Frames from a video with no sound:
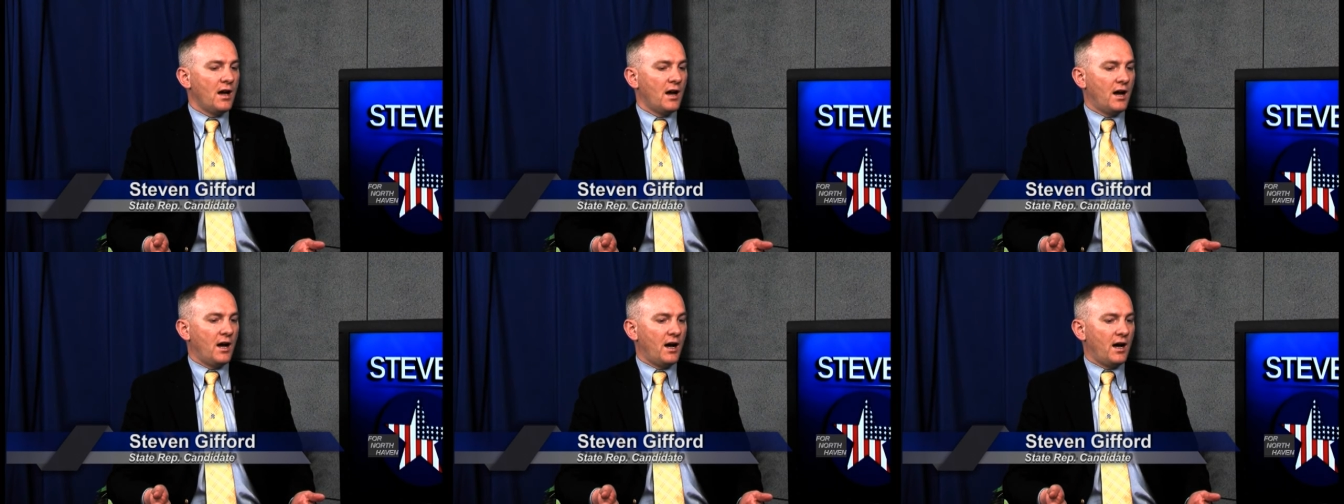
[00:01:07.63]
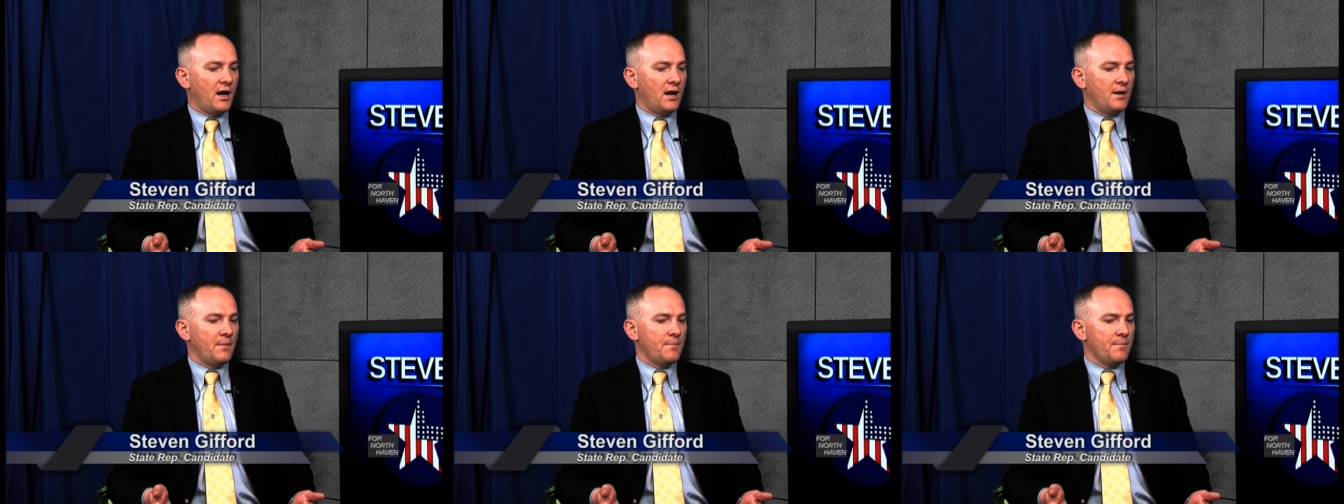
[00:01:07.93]

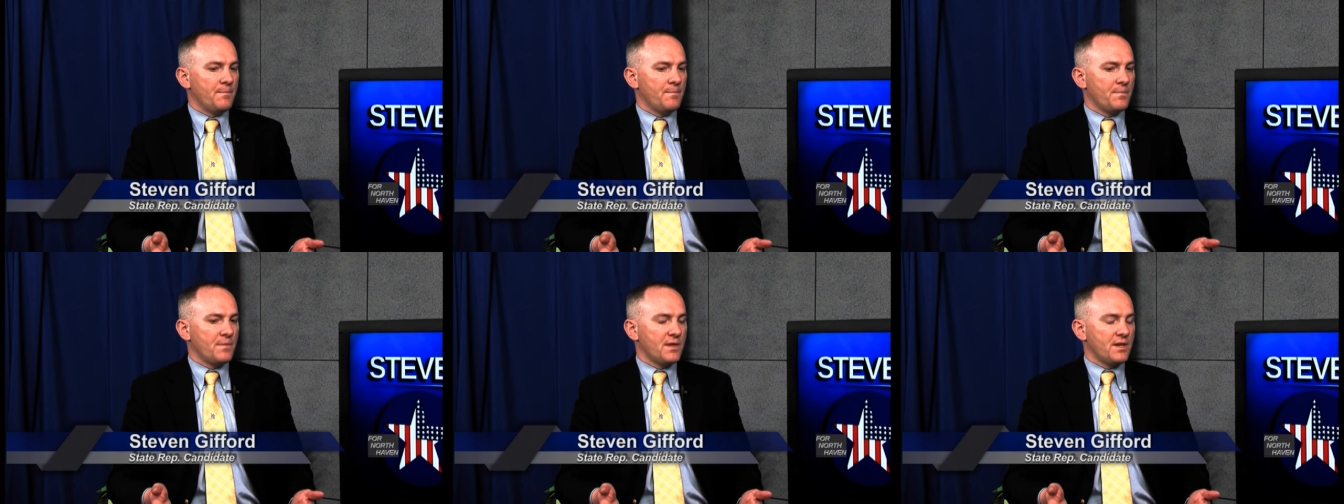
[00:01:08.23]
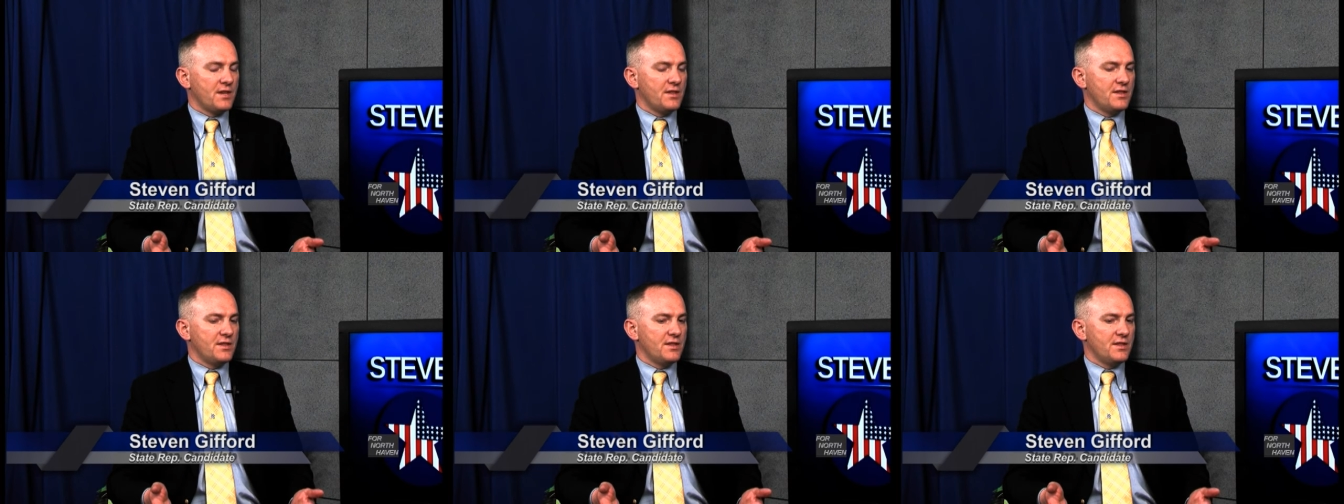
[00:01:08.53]

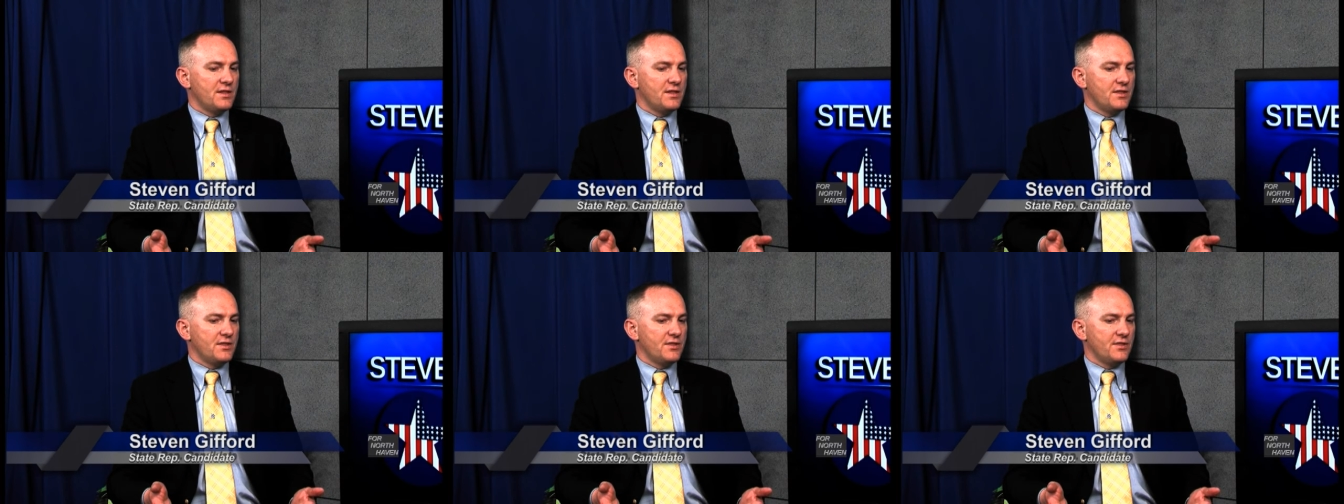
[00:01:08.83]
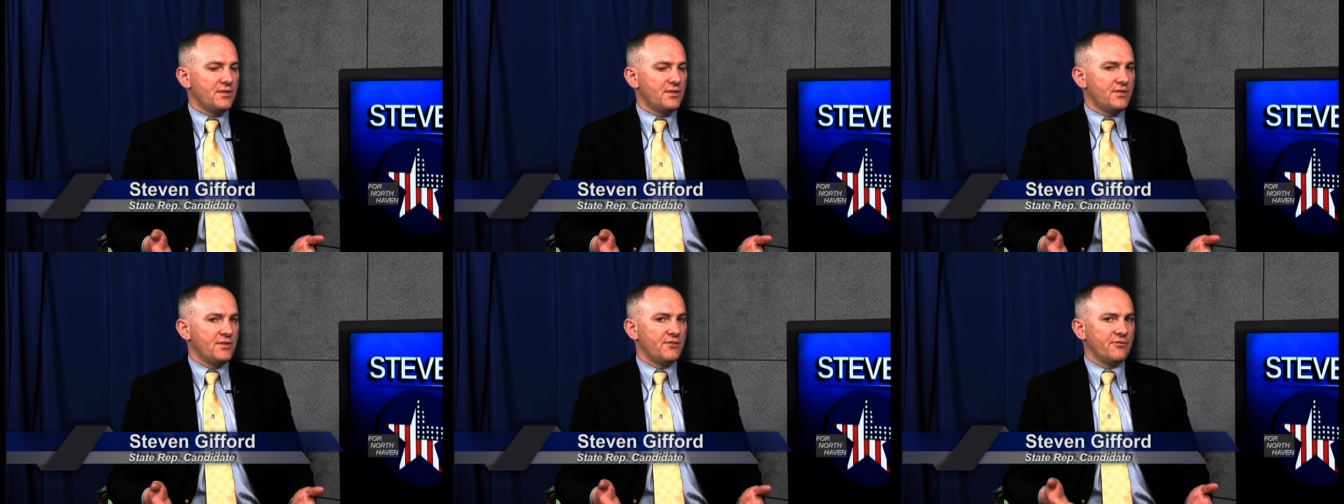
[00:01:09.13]

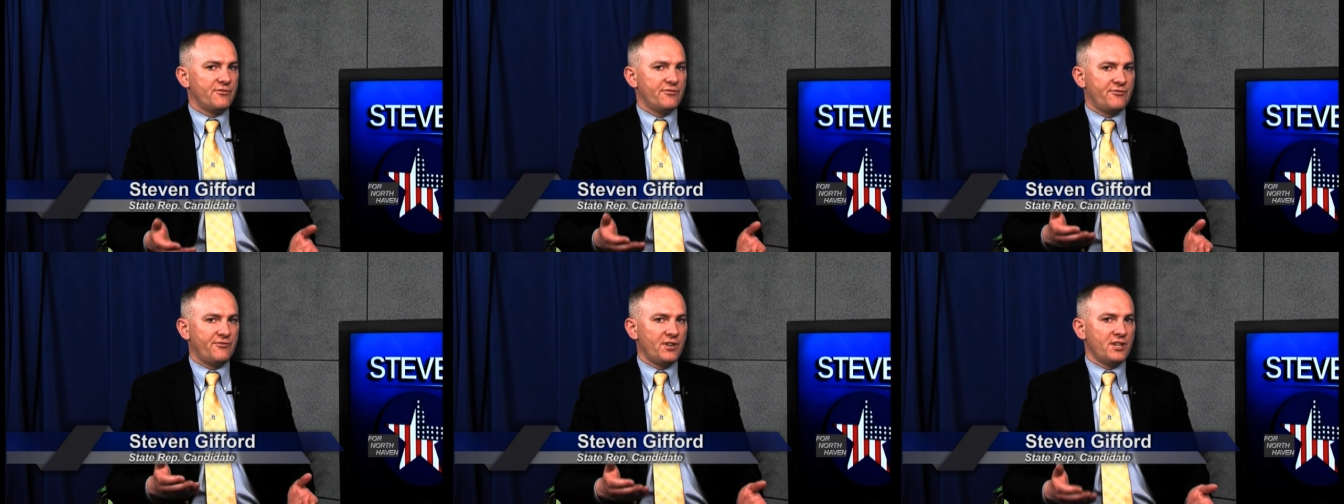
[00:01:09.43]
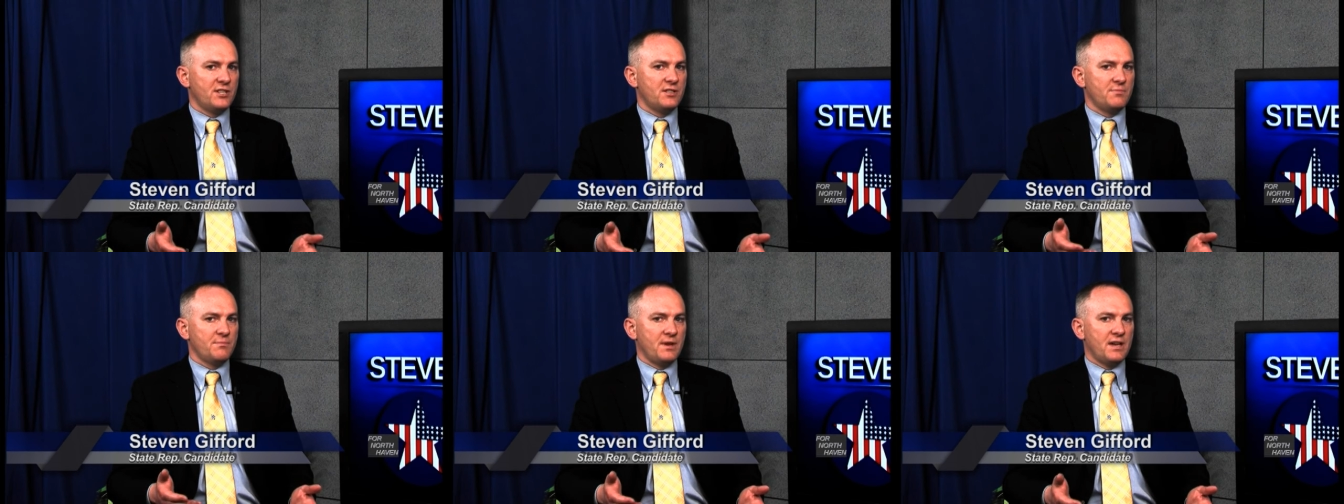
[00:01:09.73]
The
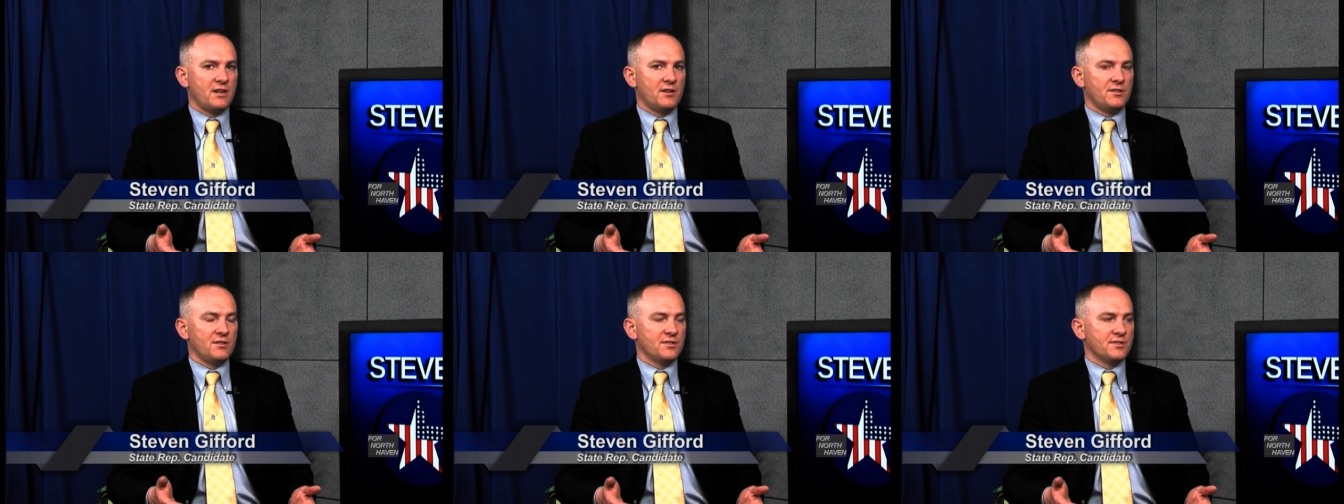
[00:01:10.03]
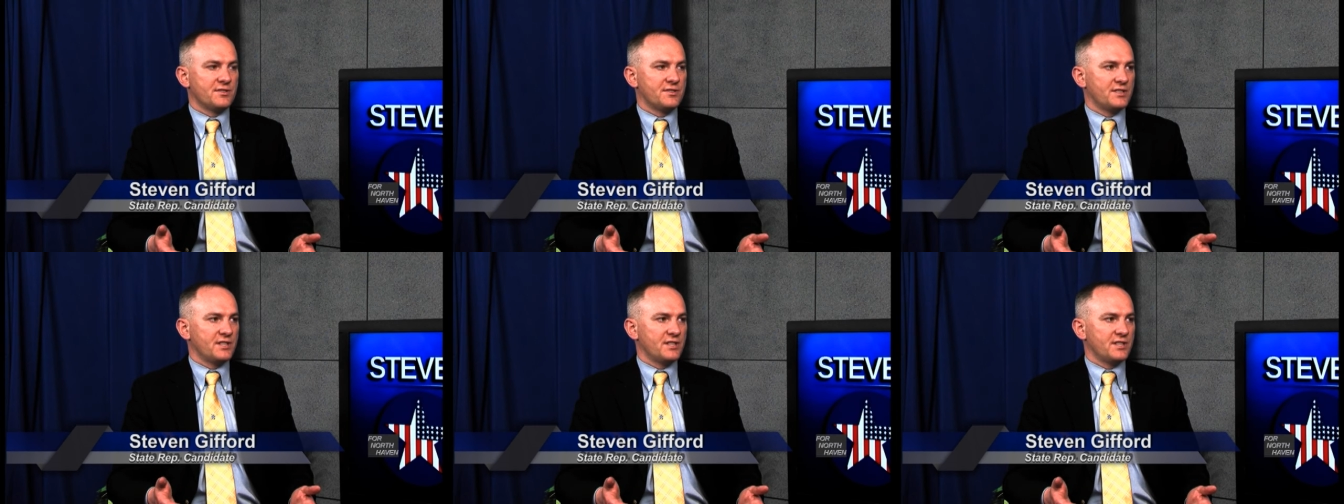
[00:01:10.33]
fundamentals